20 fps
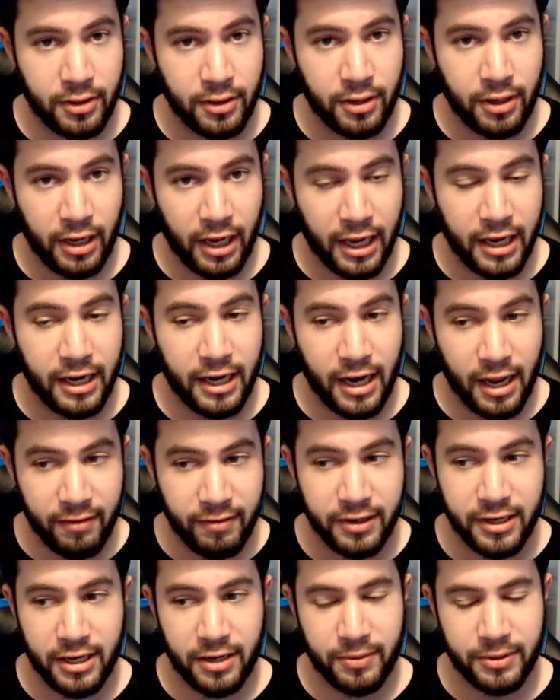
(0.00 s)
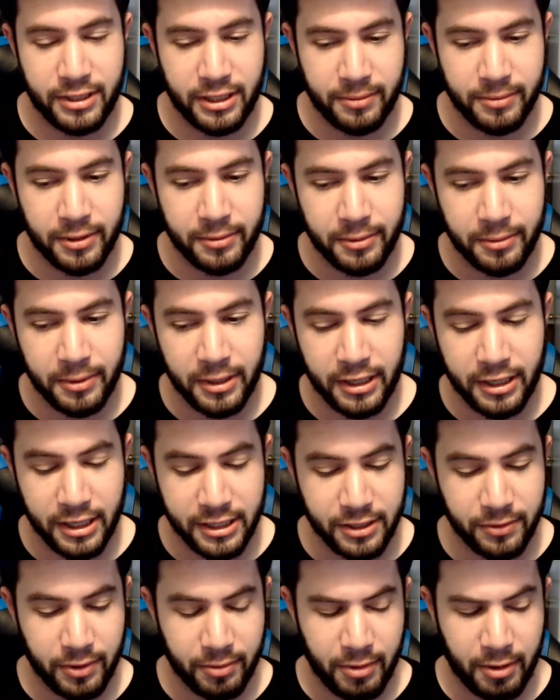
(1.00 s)
It never did it with T-Mobile, but it
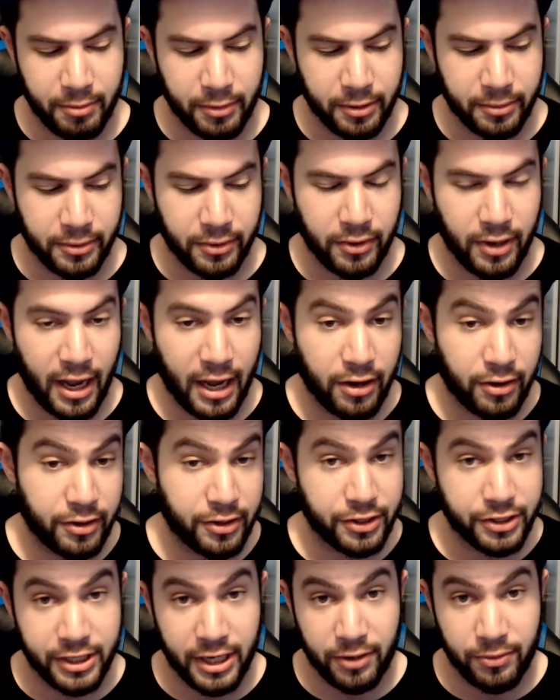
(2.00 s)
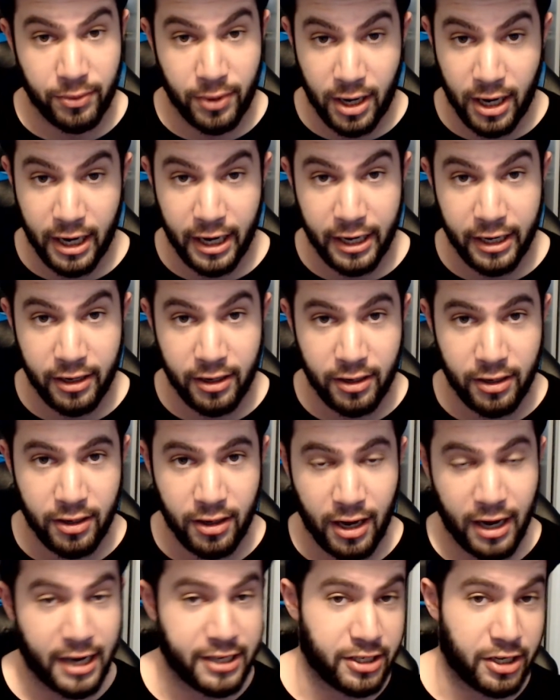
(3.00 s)
does it with Mint Mobile. I don't understand why.
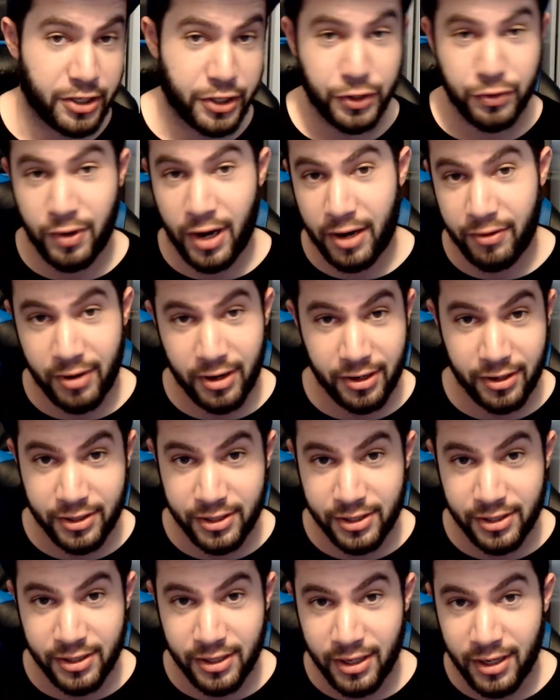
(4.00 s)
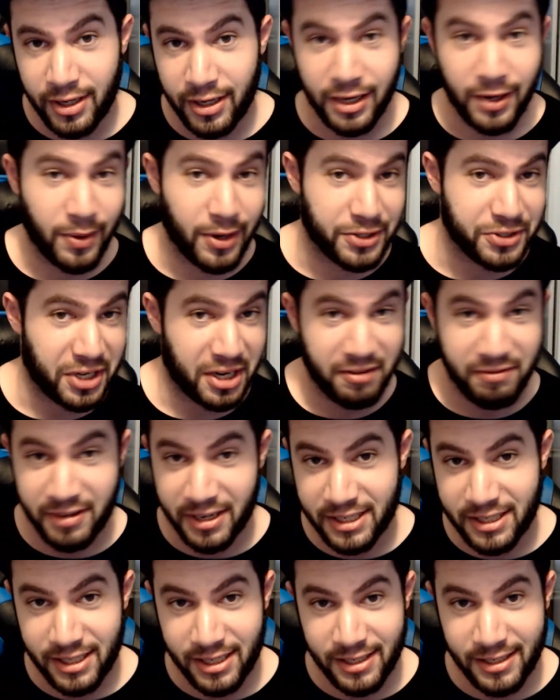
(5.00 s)
Eyes on you, Ryan Reynolds. You want to try to
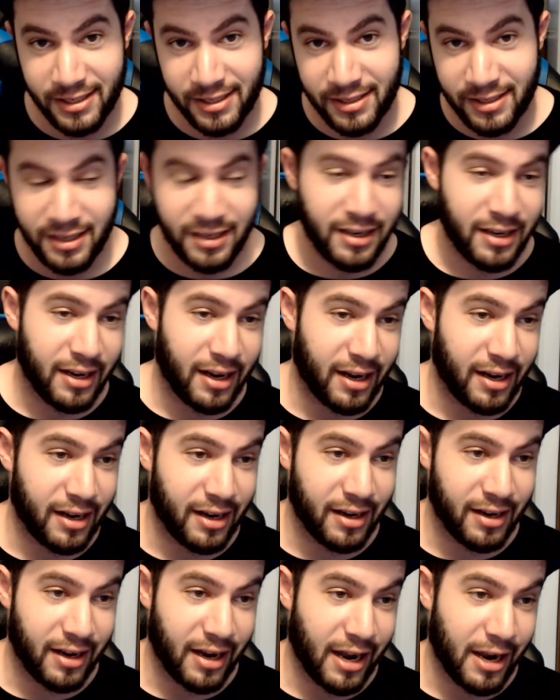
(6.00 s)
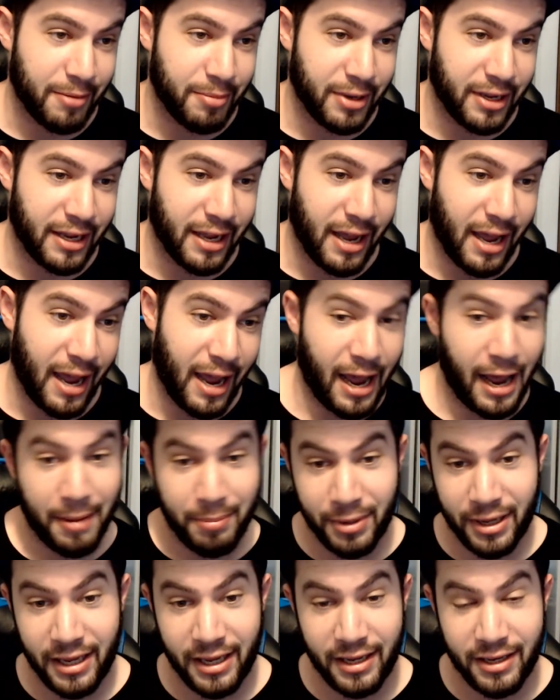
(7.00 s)
fix this? I'd be
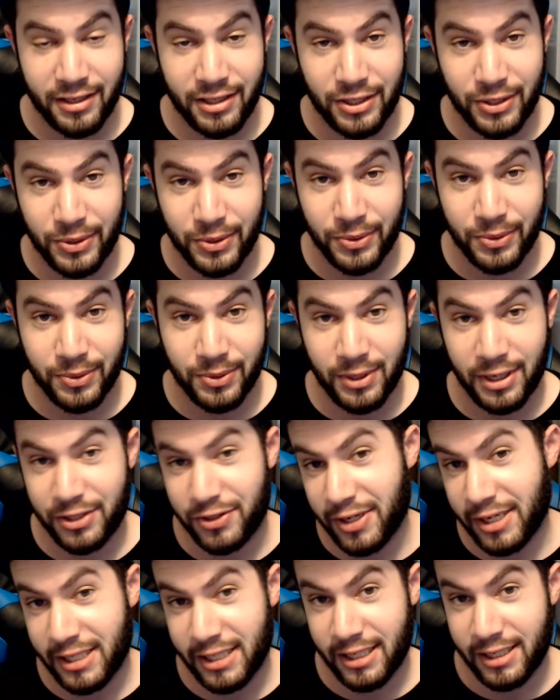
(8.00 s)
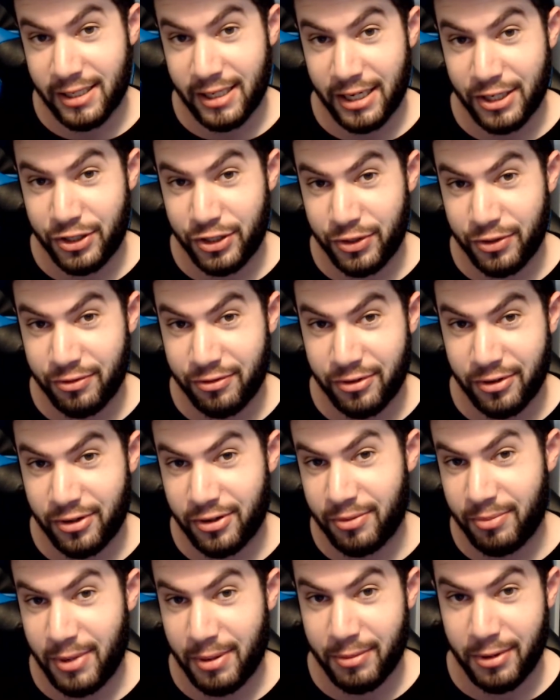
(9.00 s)
happy to address this issue
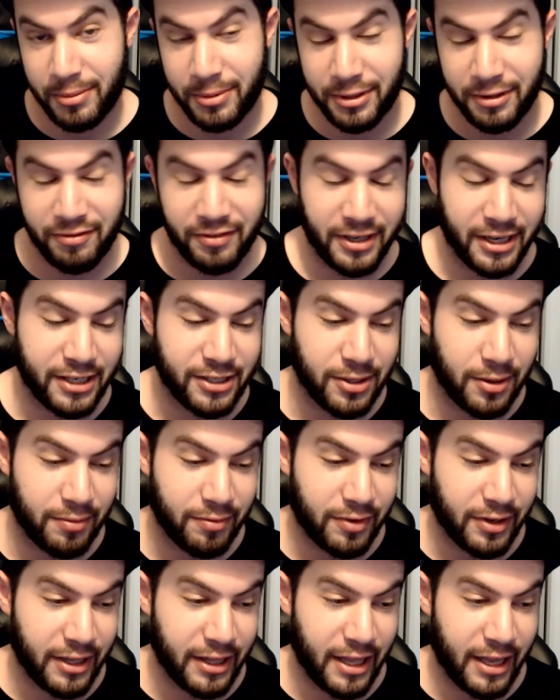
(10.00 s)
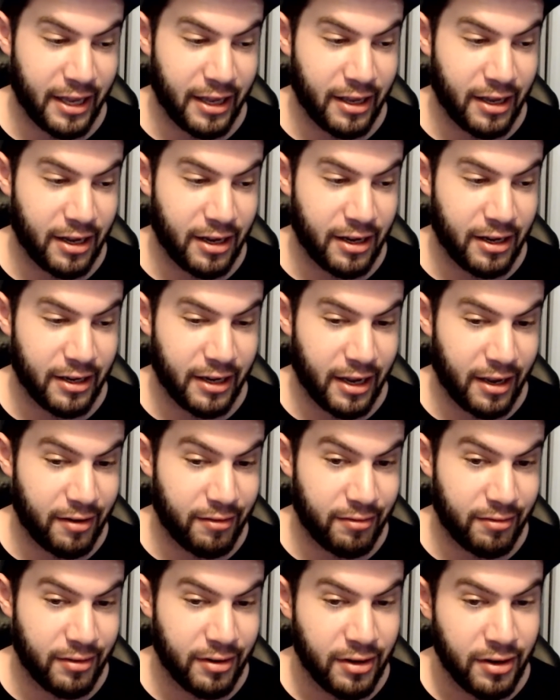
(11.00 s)
for Mint Mobile to fix. Hopefully they
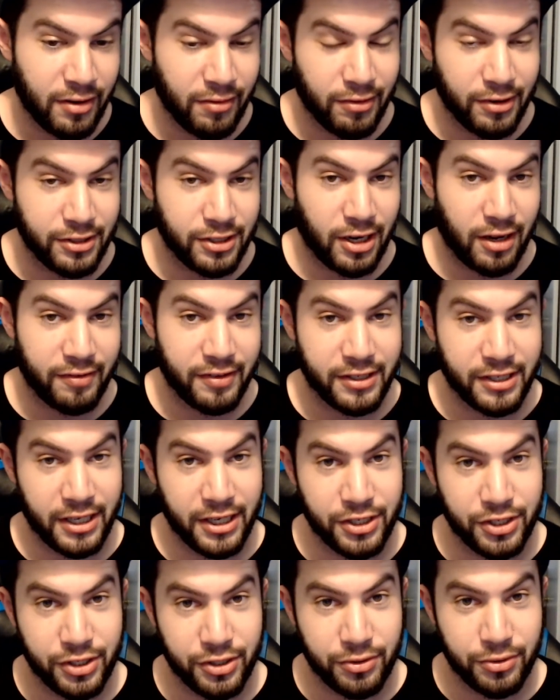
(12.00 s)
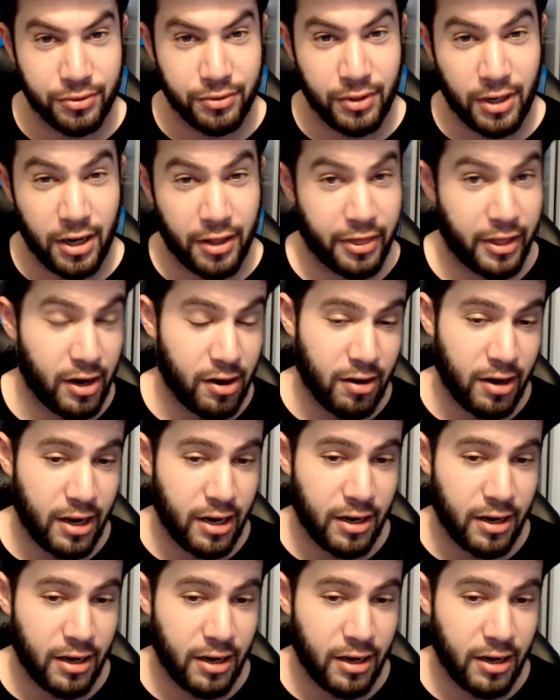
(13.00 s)
can resolve this issue on their end.